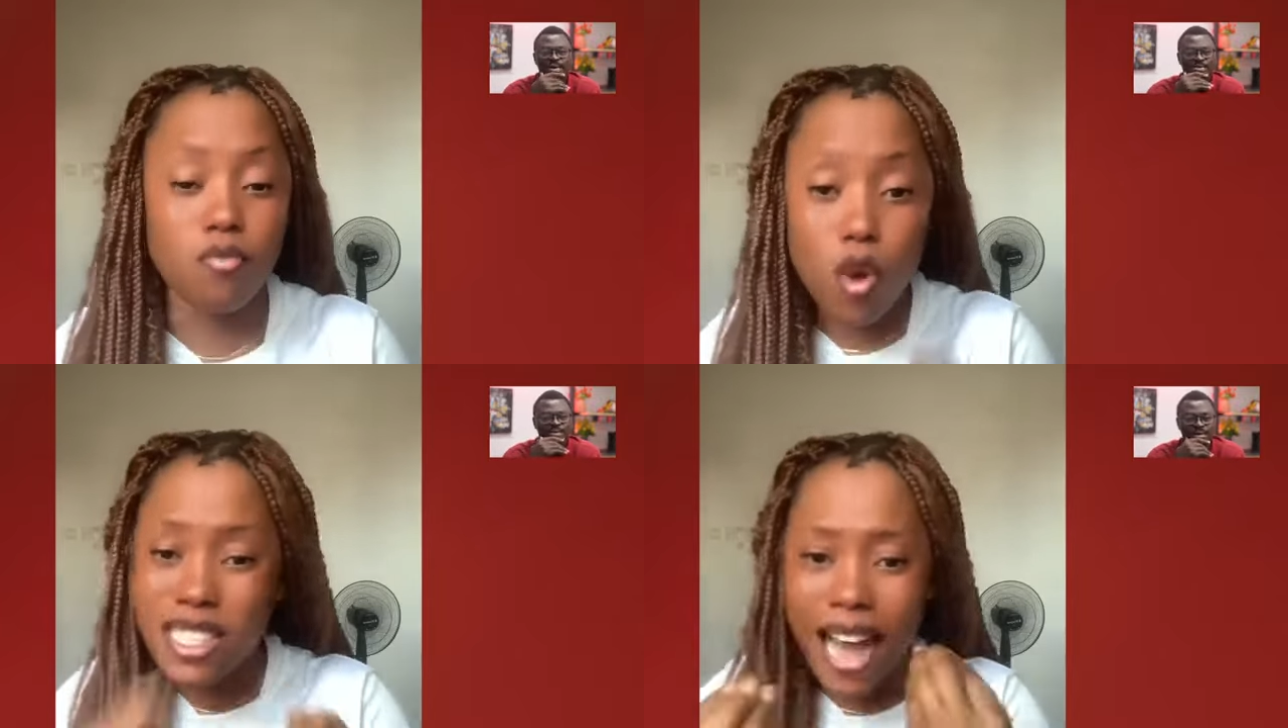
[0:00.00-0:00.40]

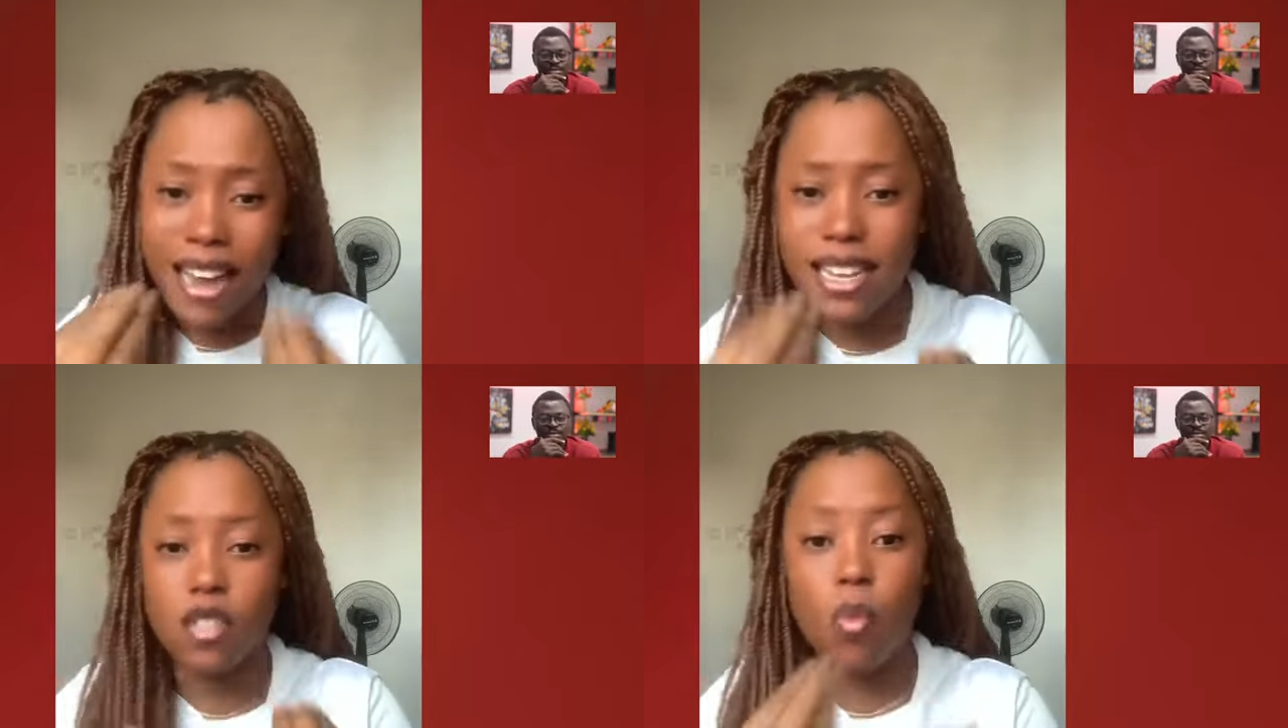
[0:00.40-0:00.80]
Most
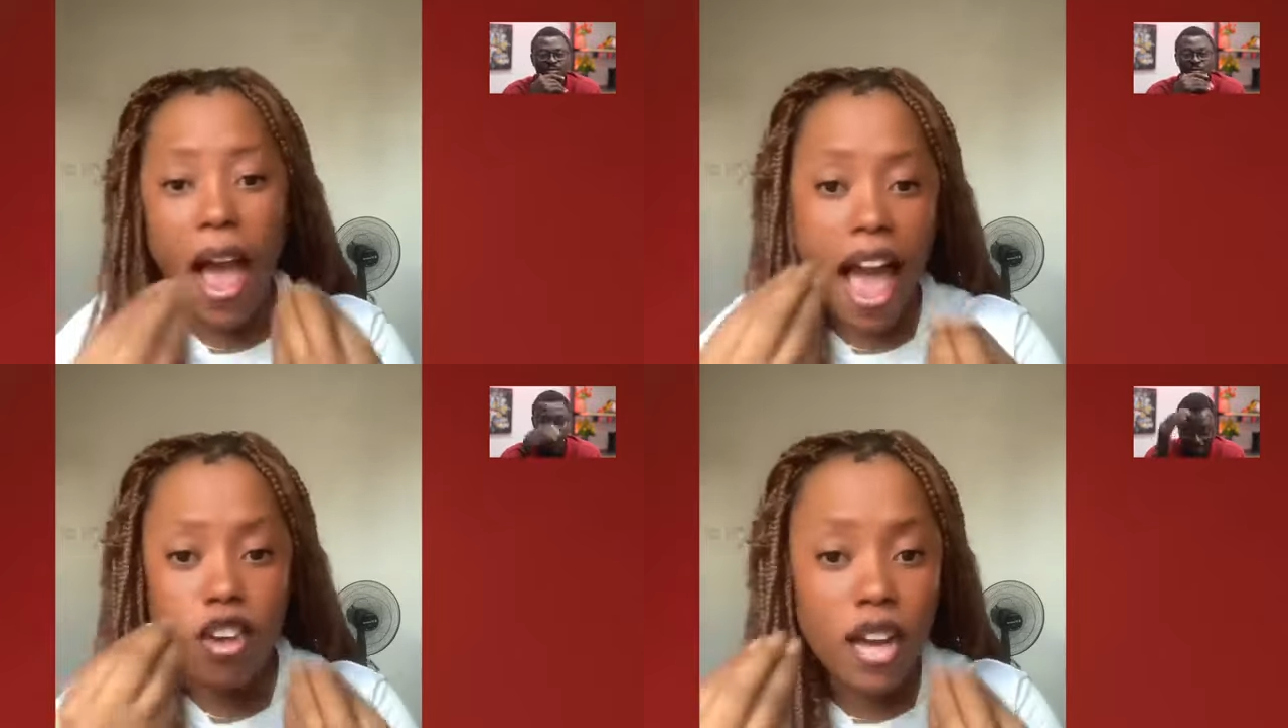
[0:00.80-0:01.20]
Ghanaians,
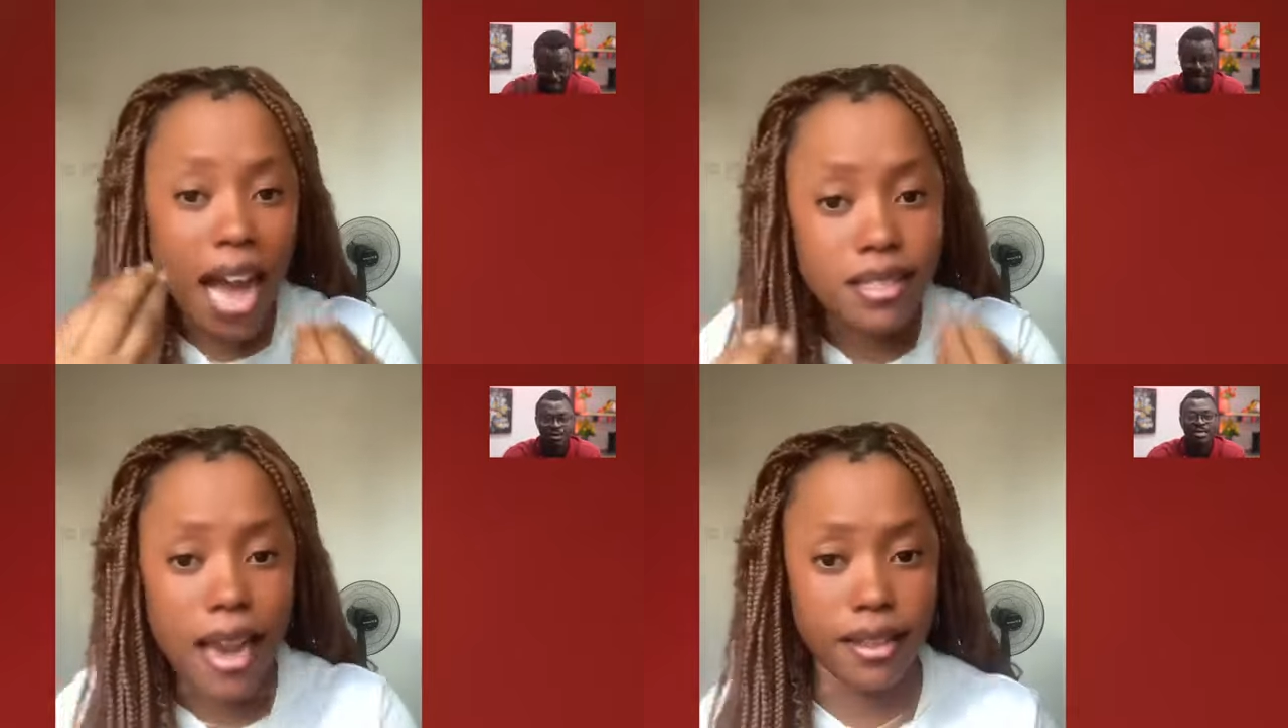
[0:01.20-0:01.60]
why are you
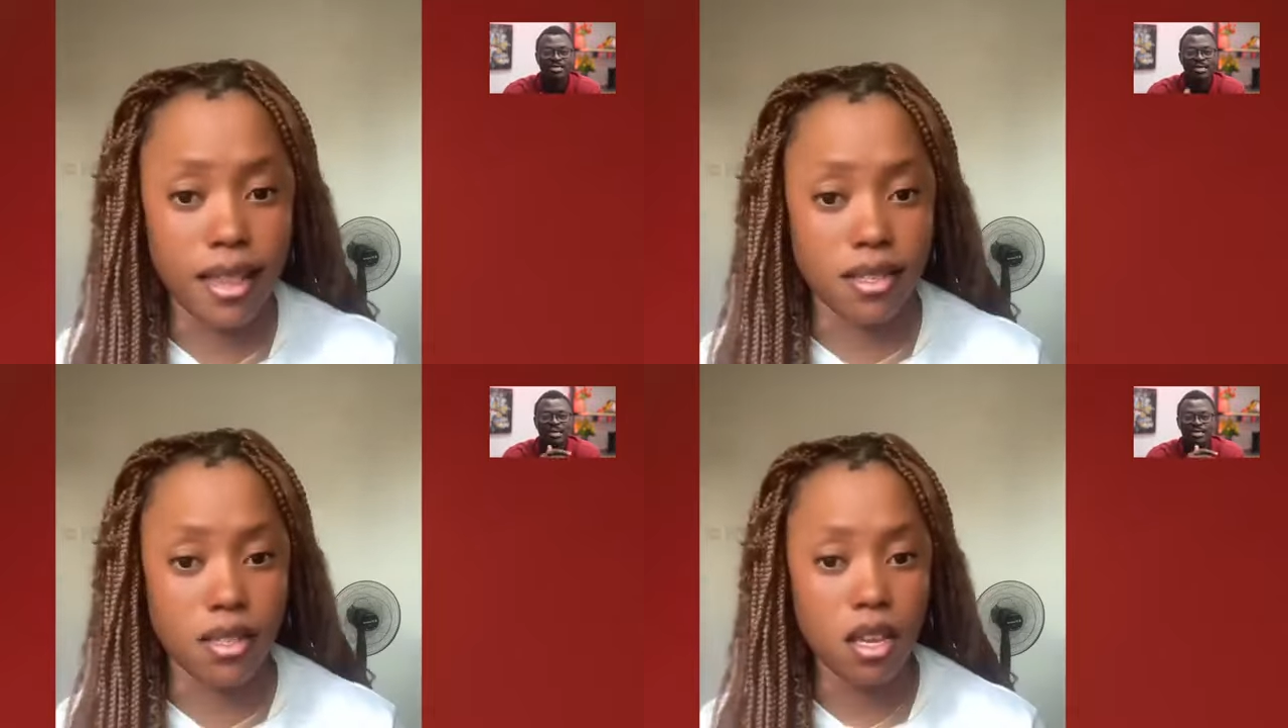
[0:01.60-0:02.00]
guys
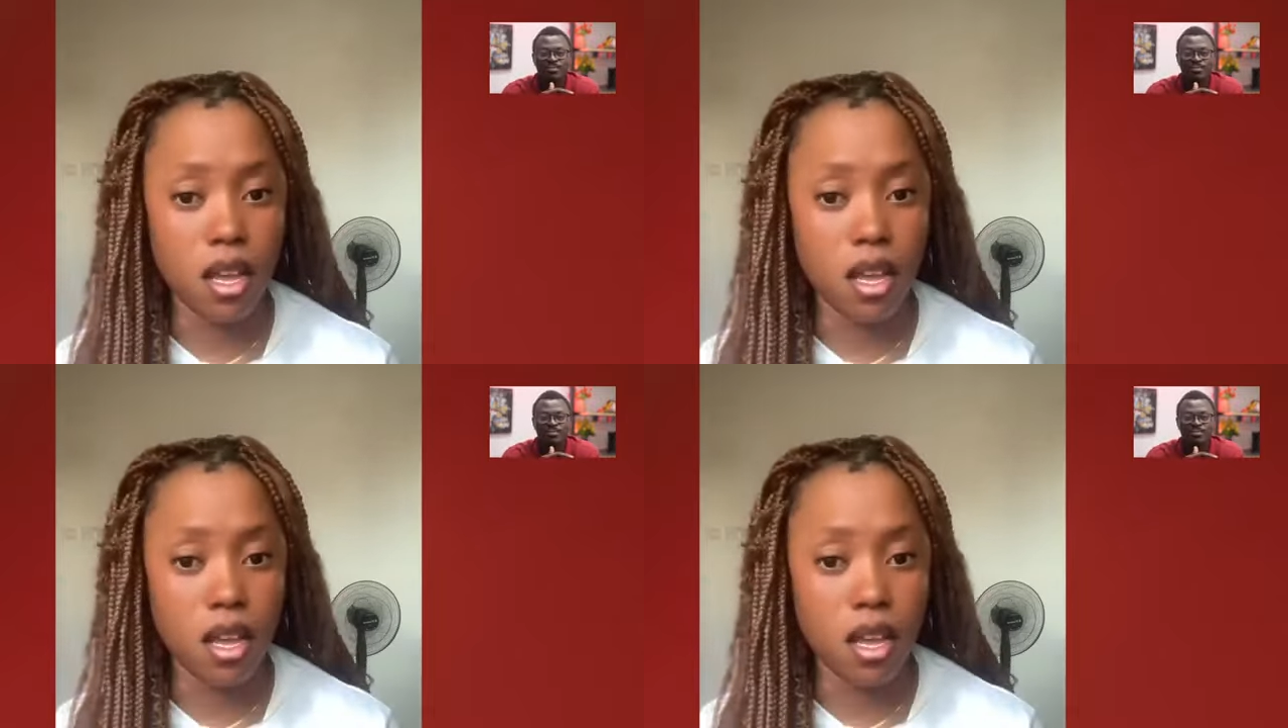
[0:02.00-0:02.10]
like this?